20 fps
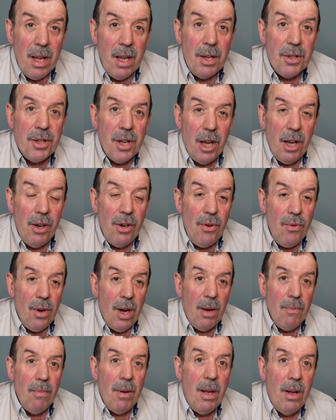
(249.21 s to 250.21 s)

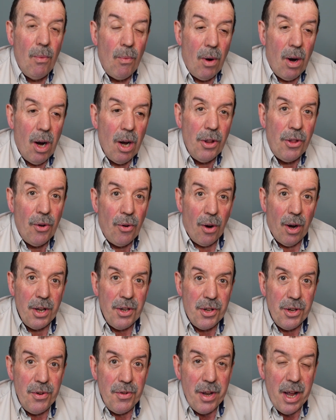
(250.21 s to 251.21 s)
So what I thought I'd
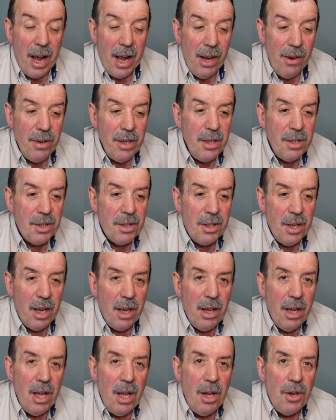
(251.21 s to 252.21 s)
do now is
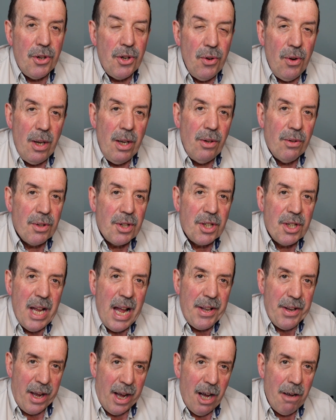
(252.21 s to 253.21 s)
to do a little
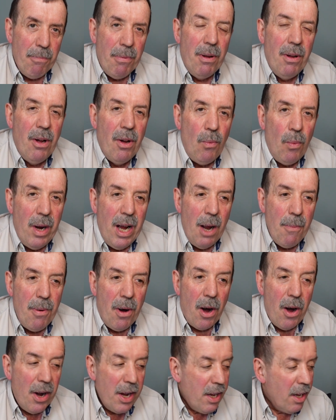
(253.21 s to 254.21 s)
setup
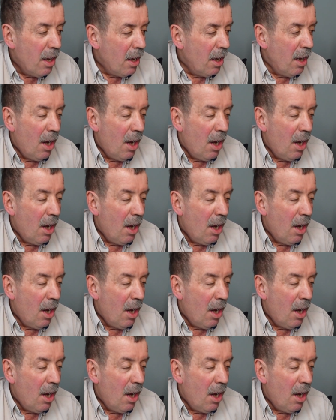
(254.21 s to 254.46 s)
whereby